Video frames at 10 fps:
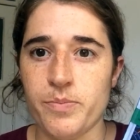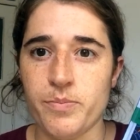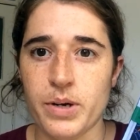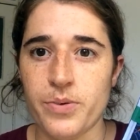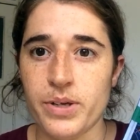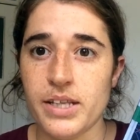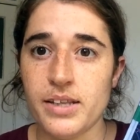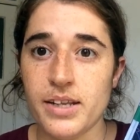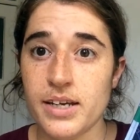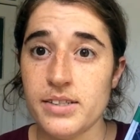my
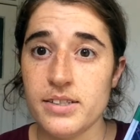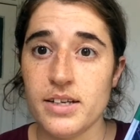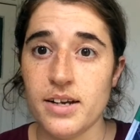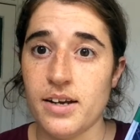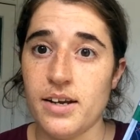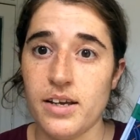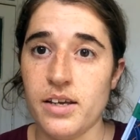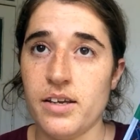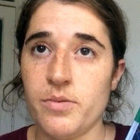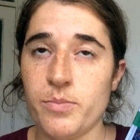reading days and I
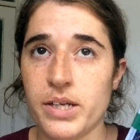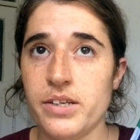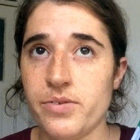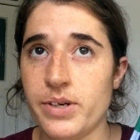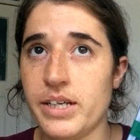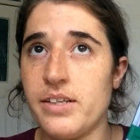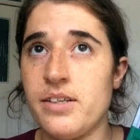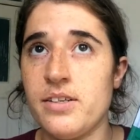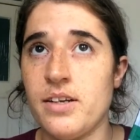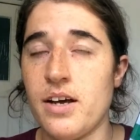buddy read
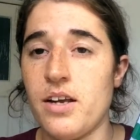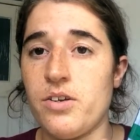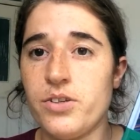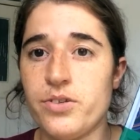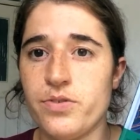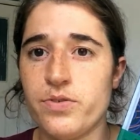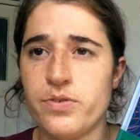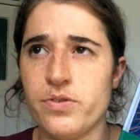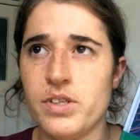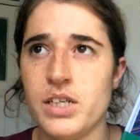a lot of
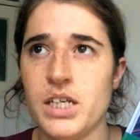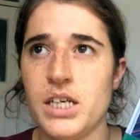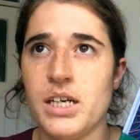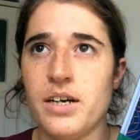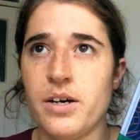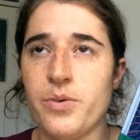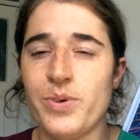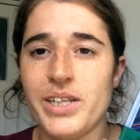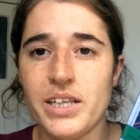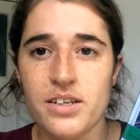
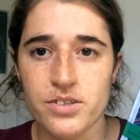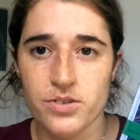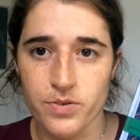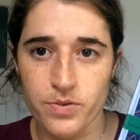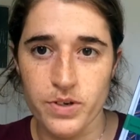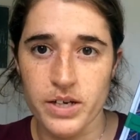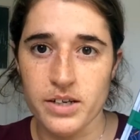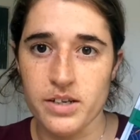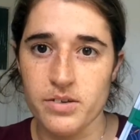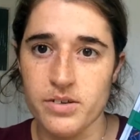retellings of
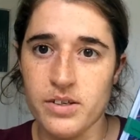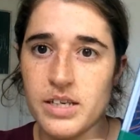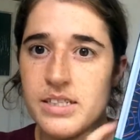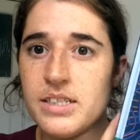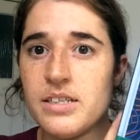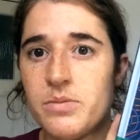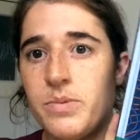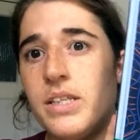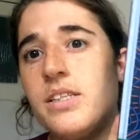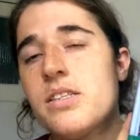classical
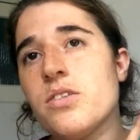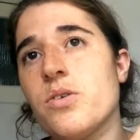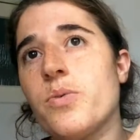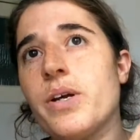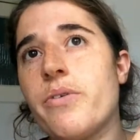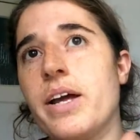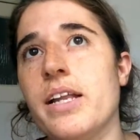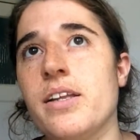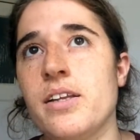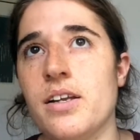myths. So we
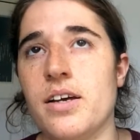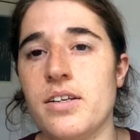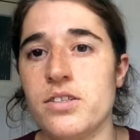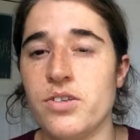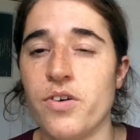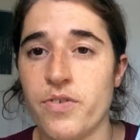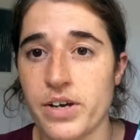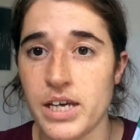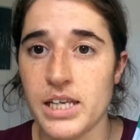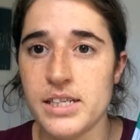read The Song of
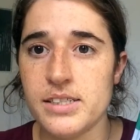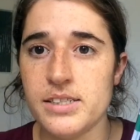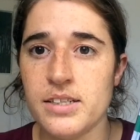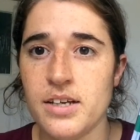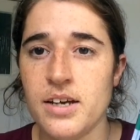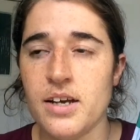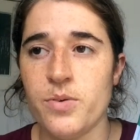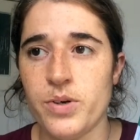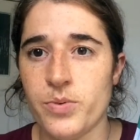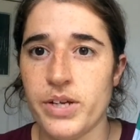Achilles,
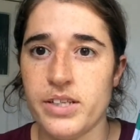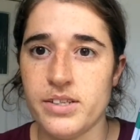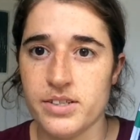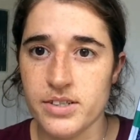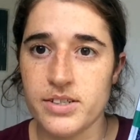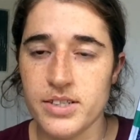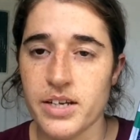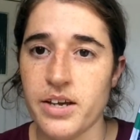we read the Circe,